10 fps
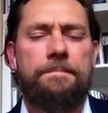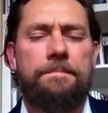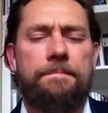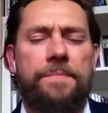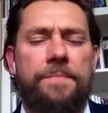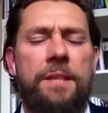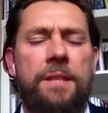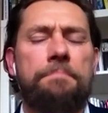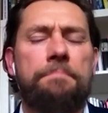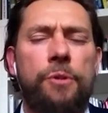And that
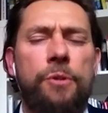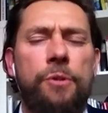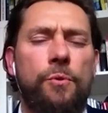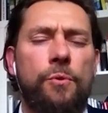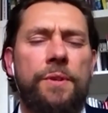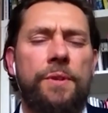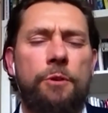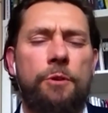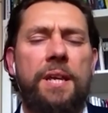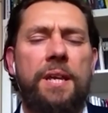most of all, that they will be able to
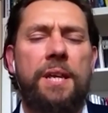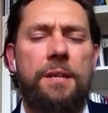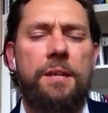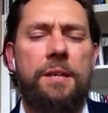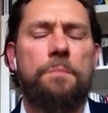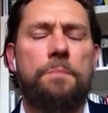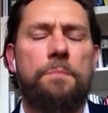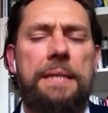hear your beating